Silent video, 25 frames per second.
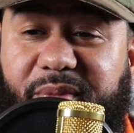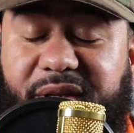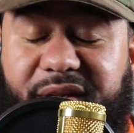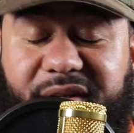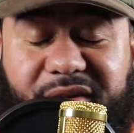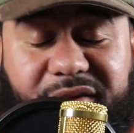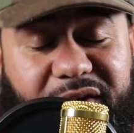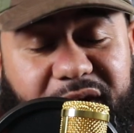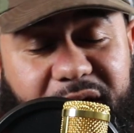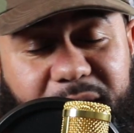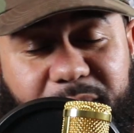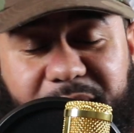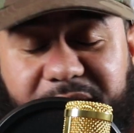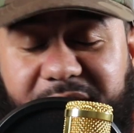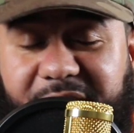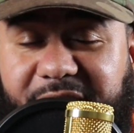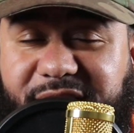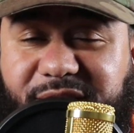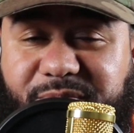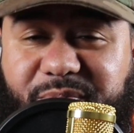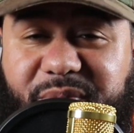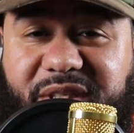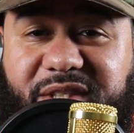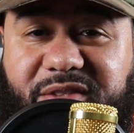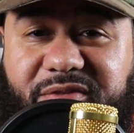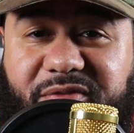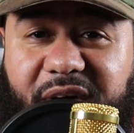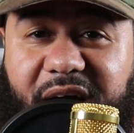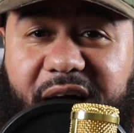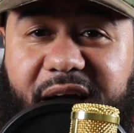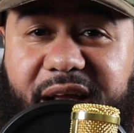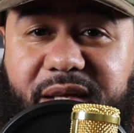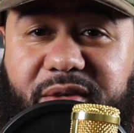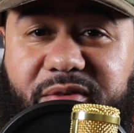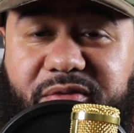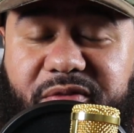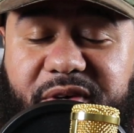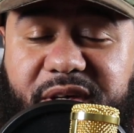And, you know, I mean, that speaks
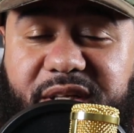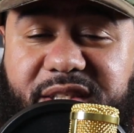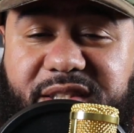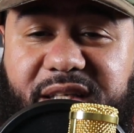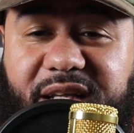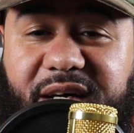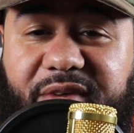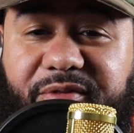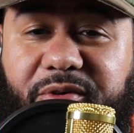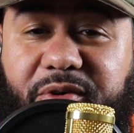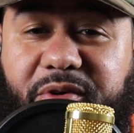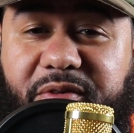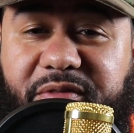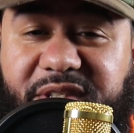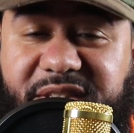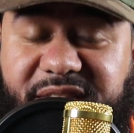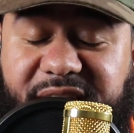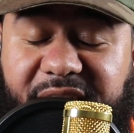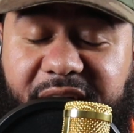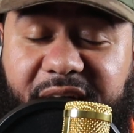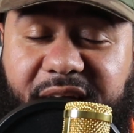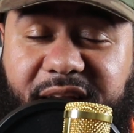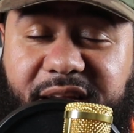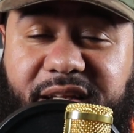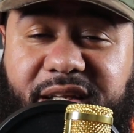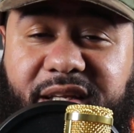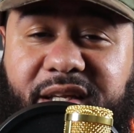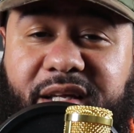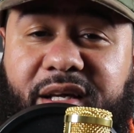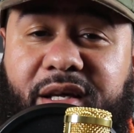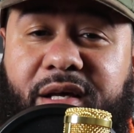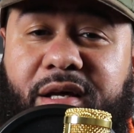volumes for his level of talent